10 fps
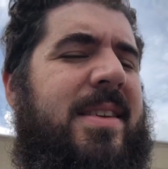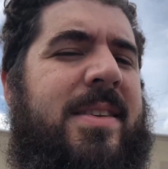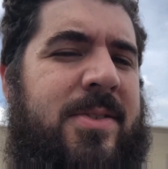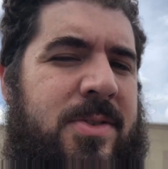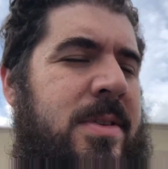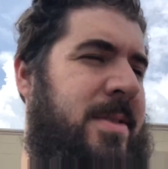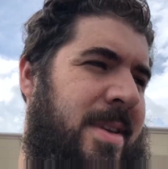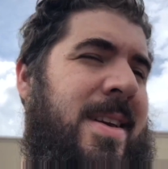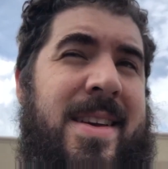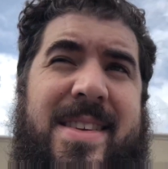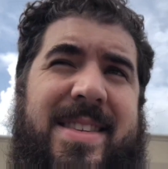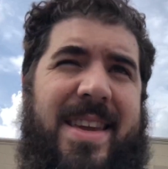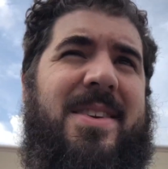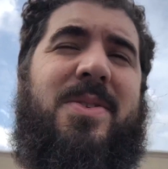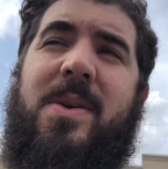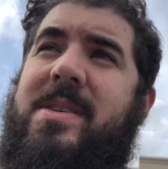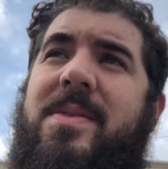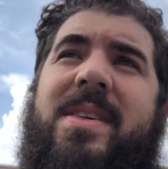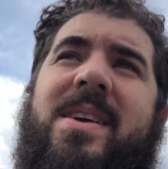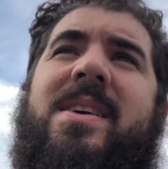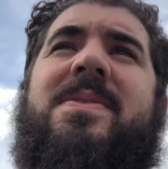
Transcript: Tuesday. See, it throws everything off.